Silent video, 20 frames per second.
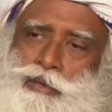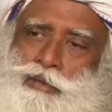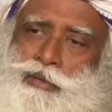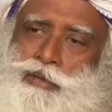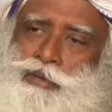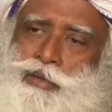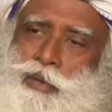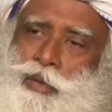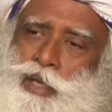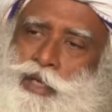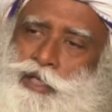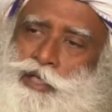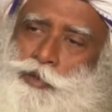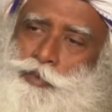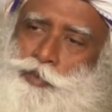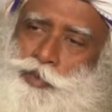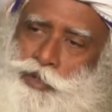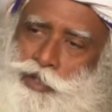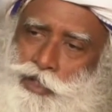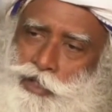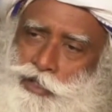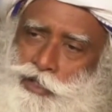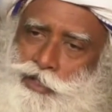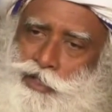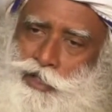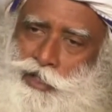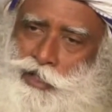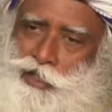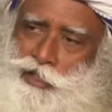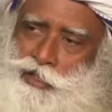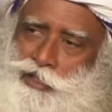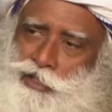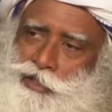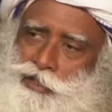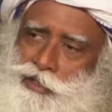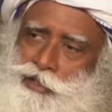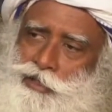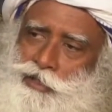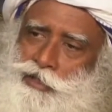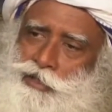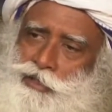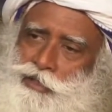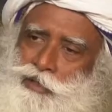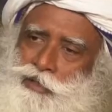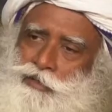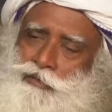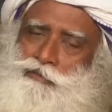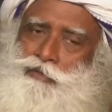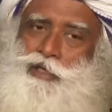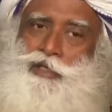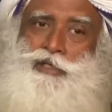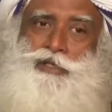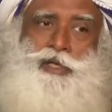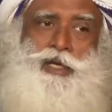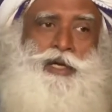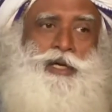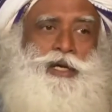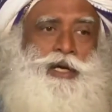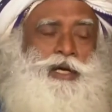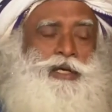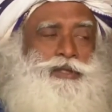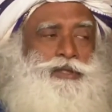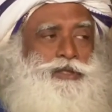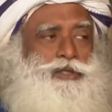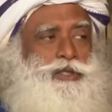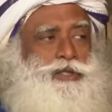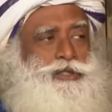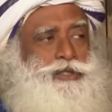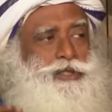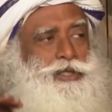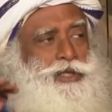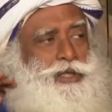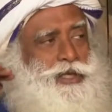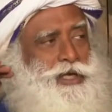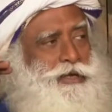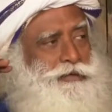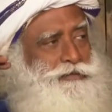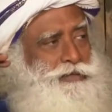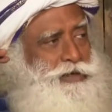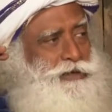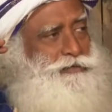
So experiencing it will take a certain level